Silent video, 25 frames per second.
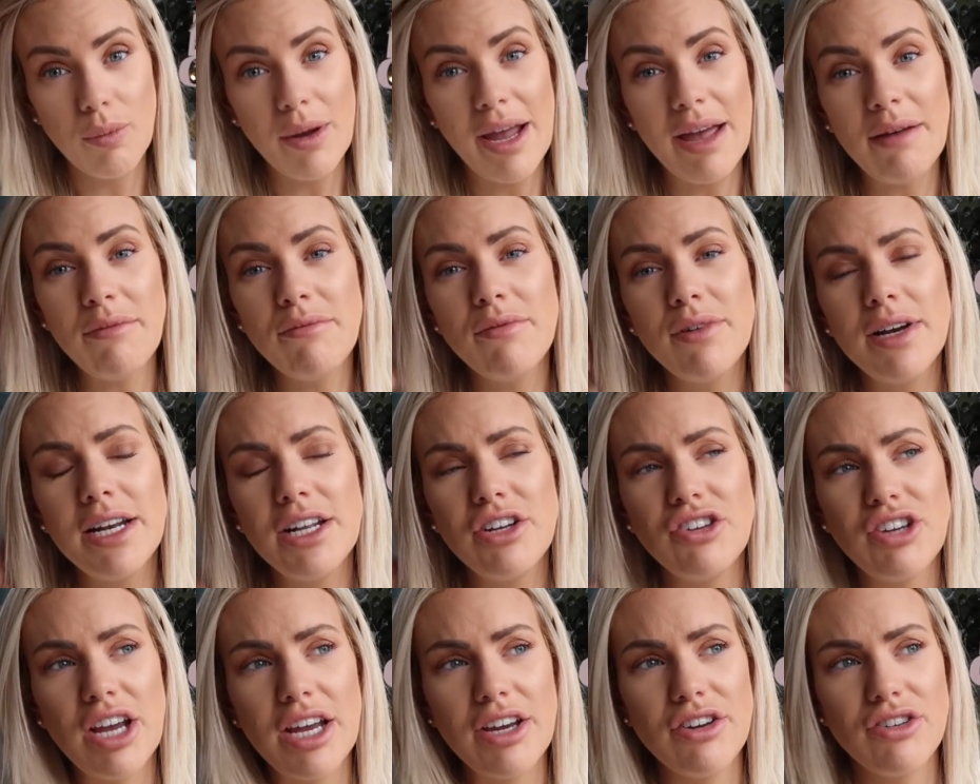We haven't
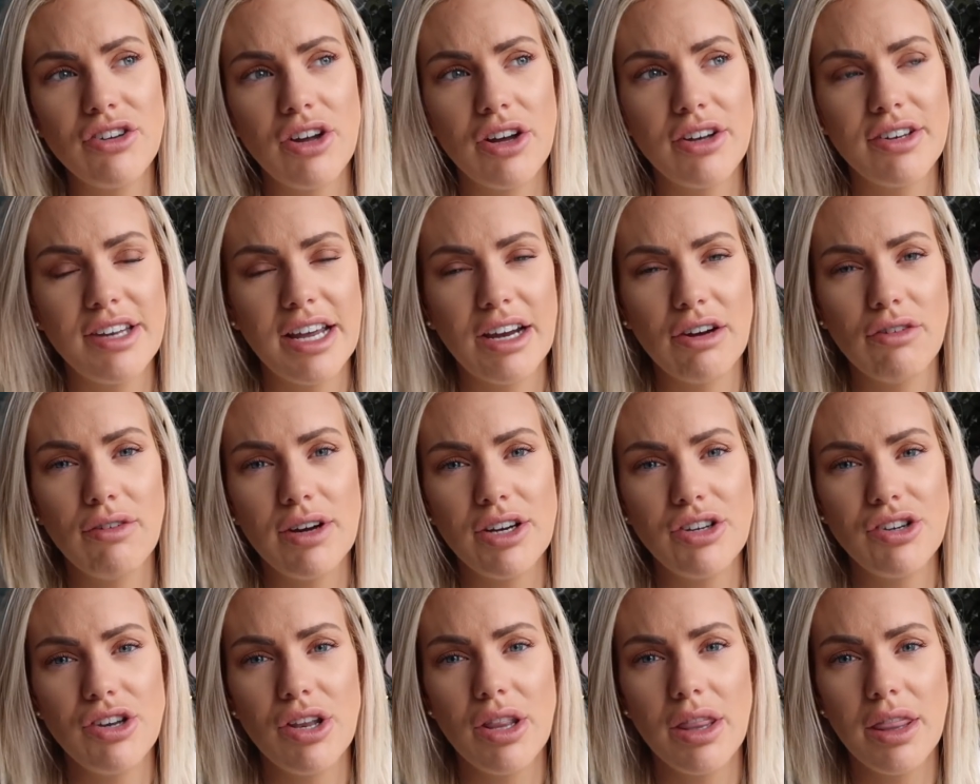really changed our
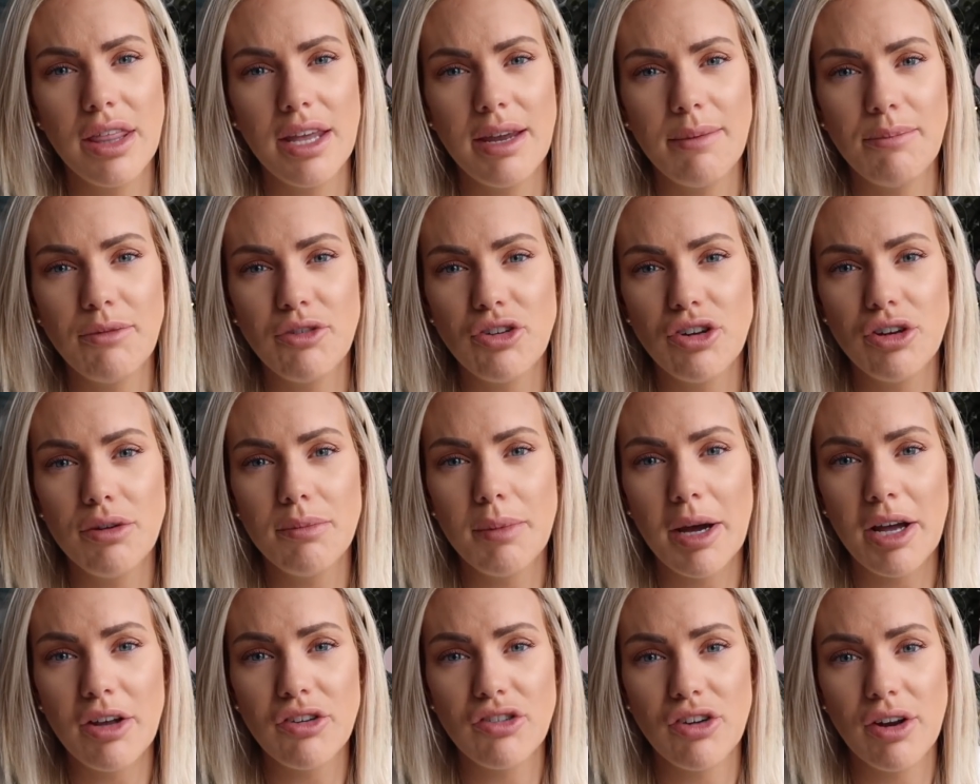decoration theme too
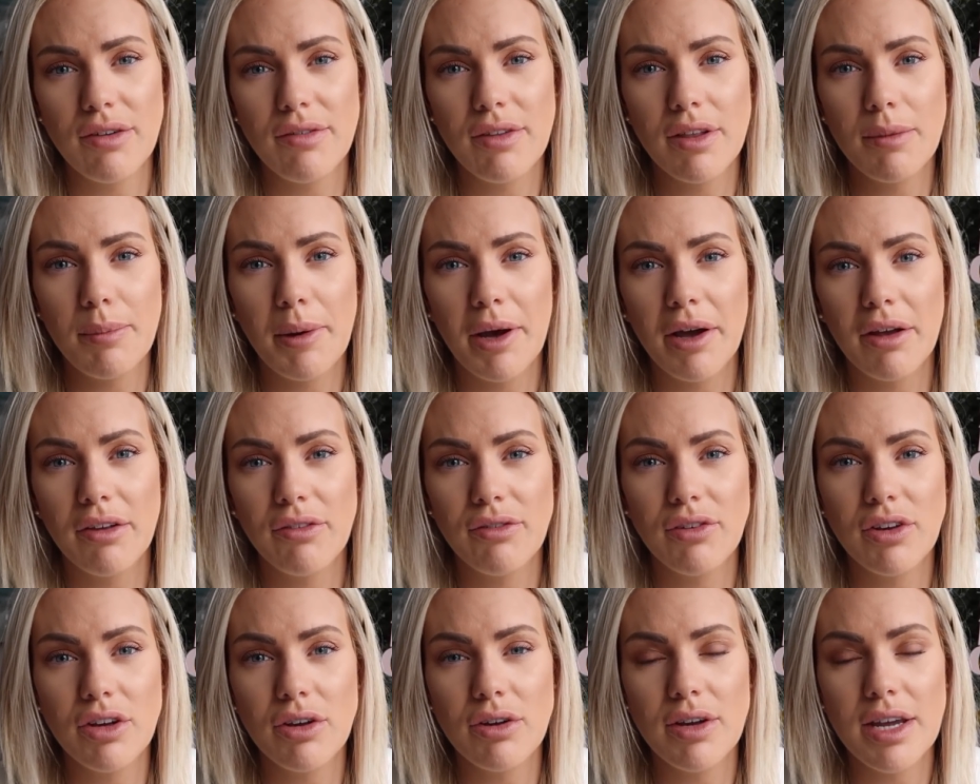much over the
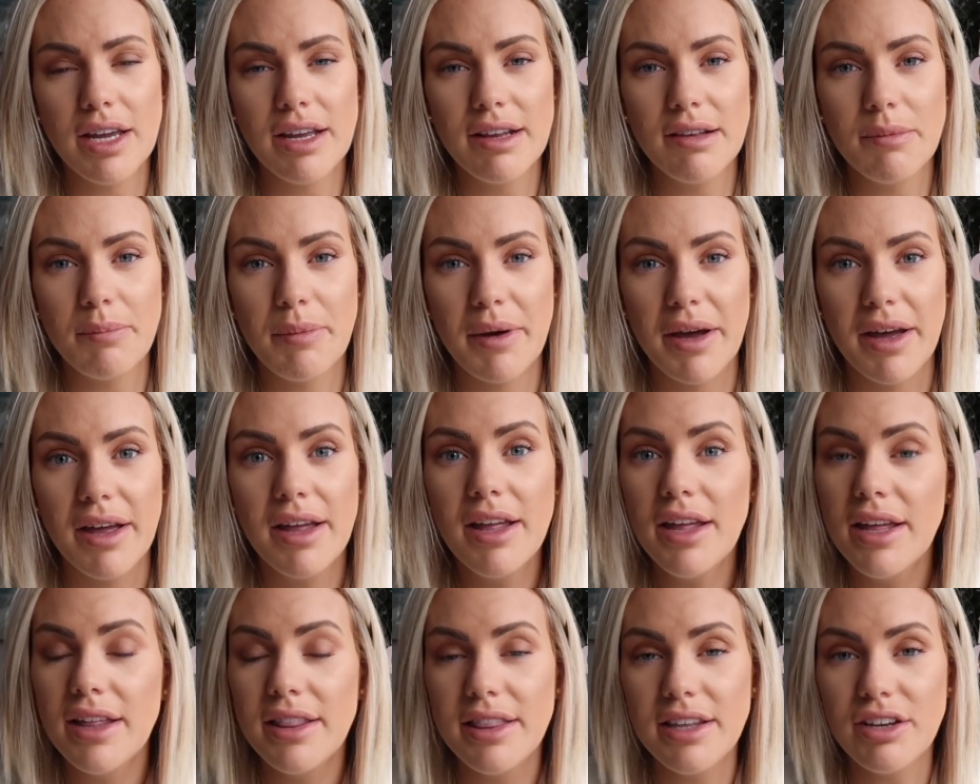past few years, but
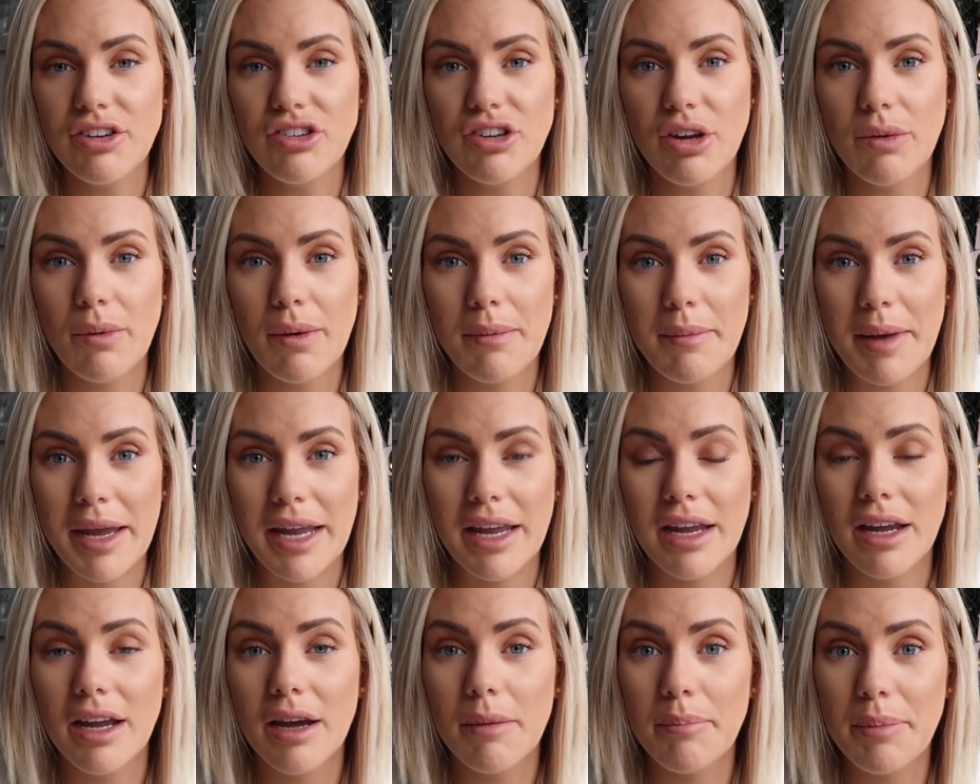this year we're
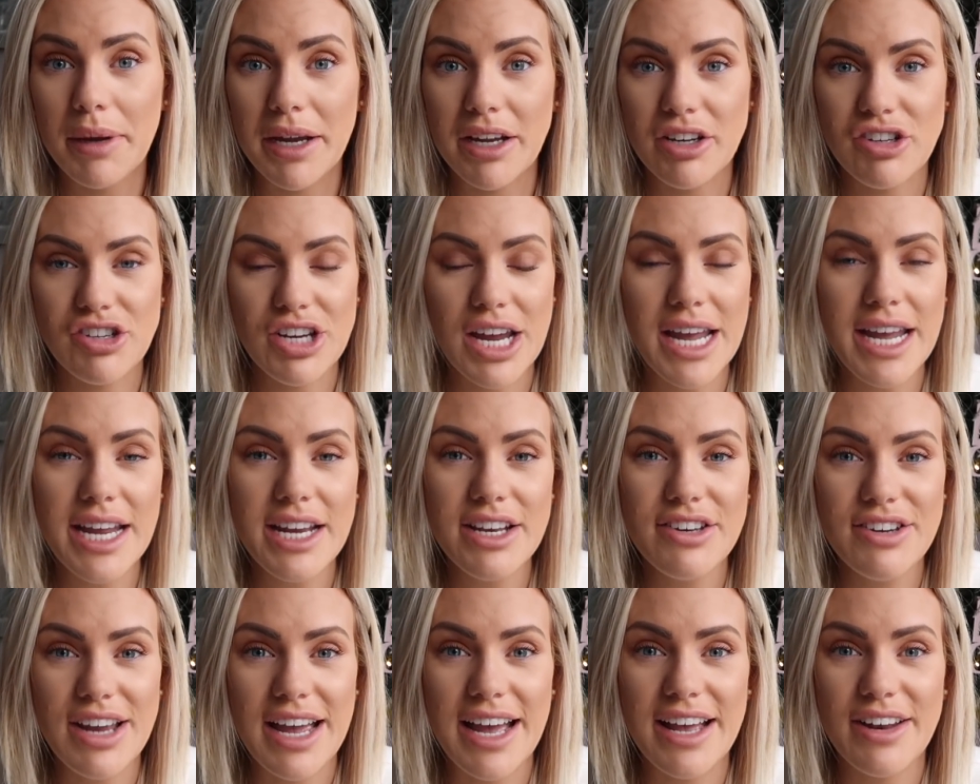making a bigger
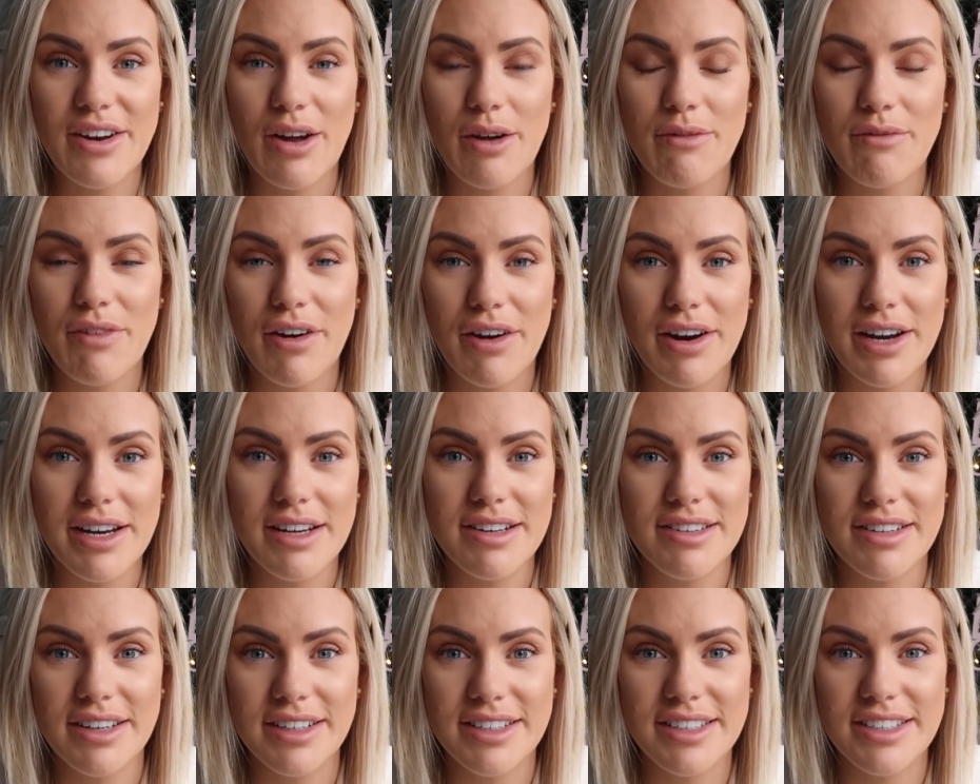change and I'm very
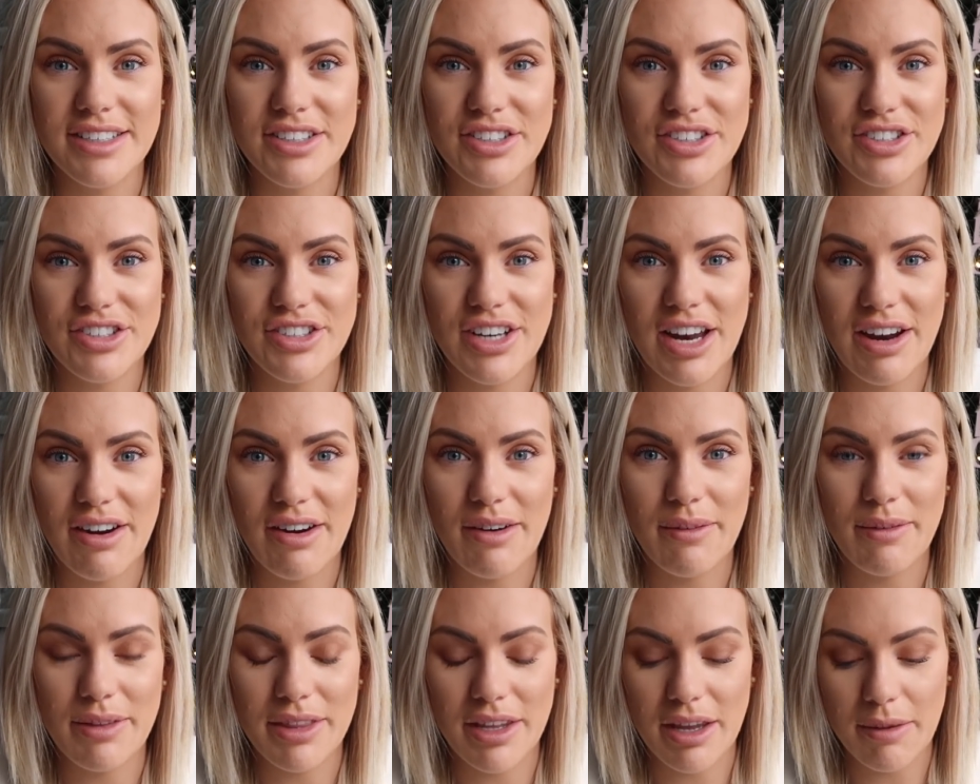excited to share
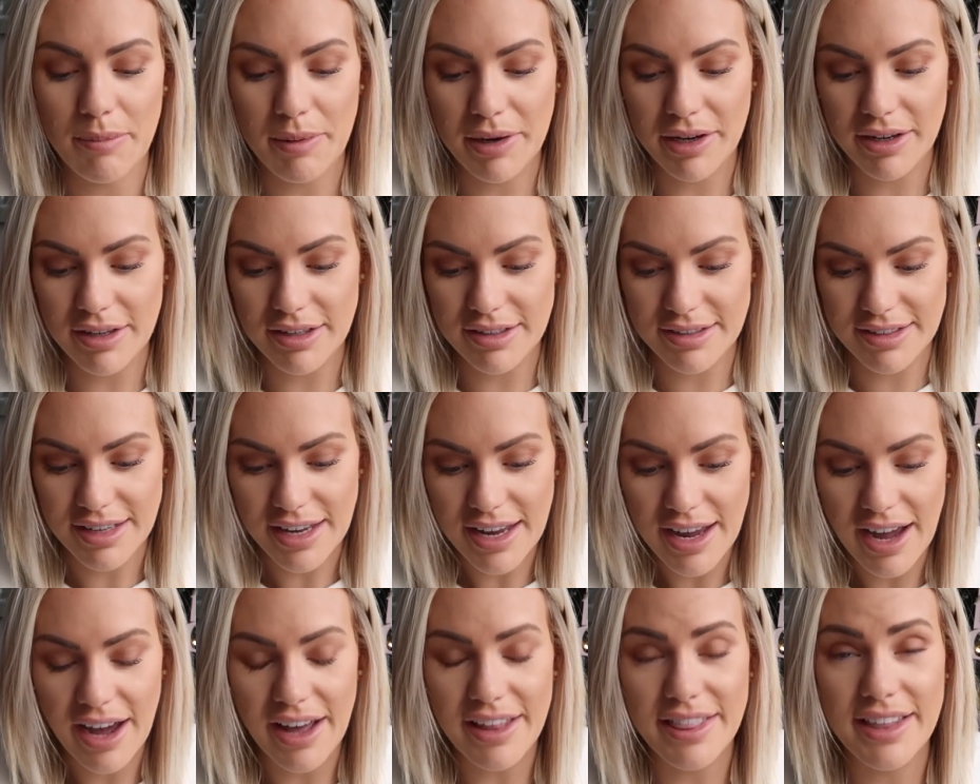it with you because
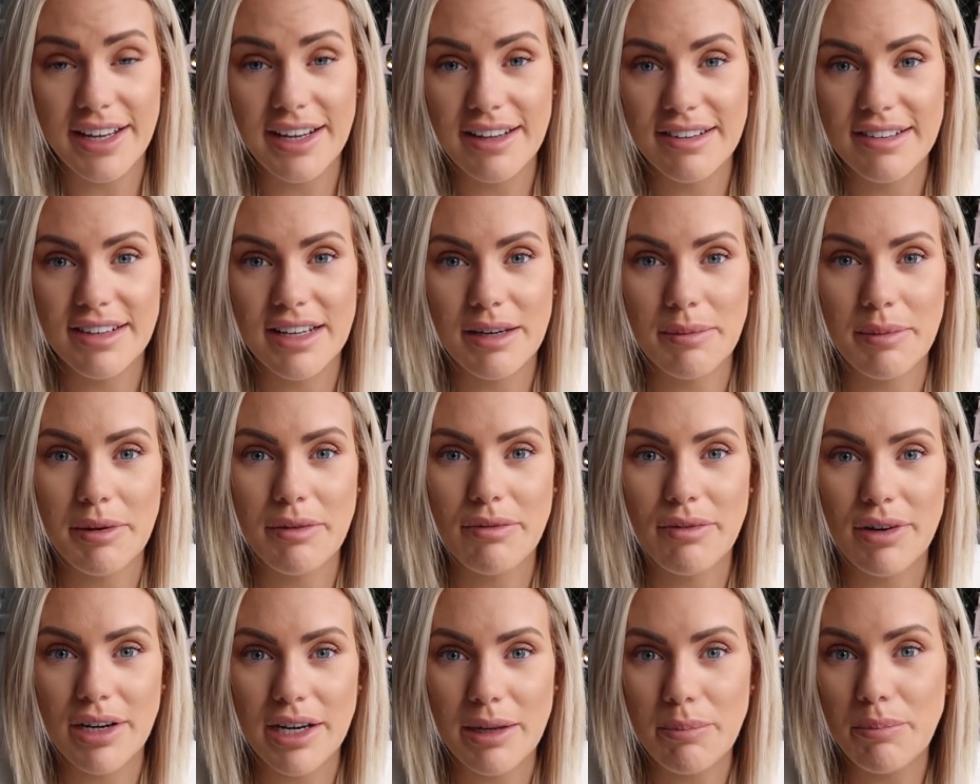I think it's going to be
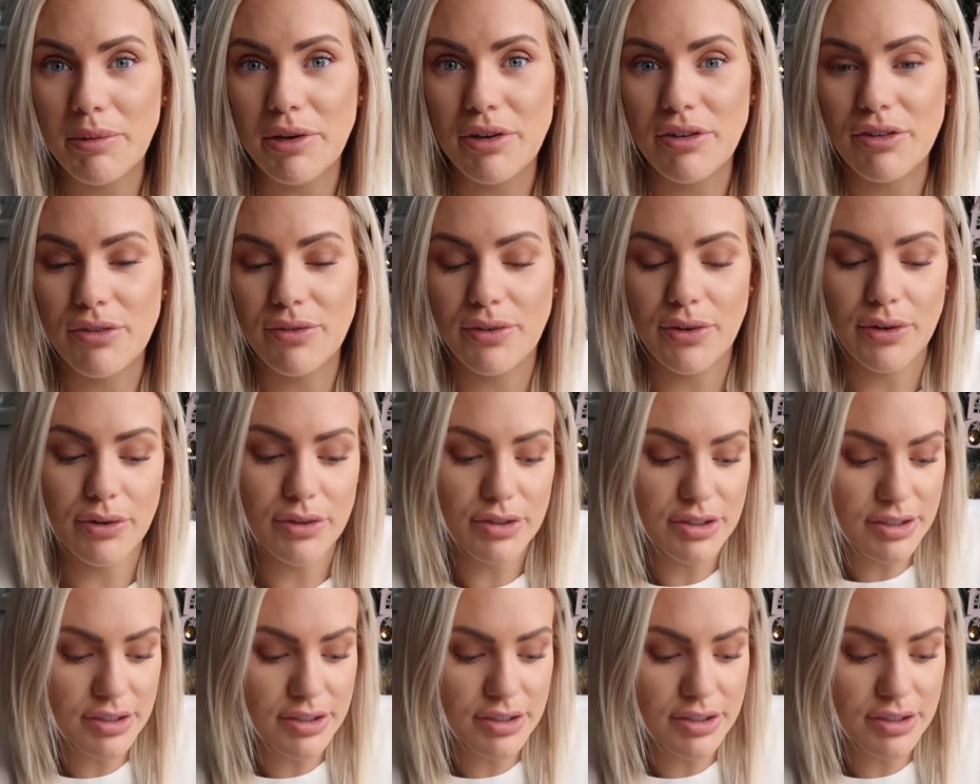really beautiful.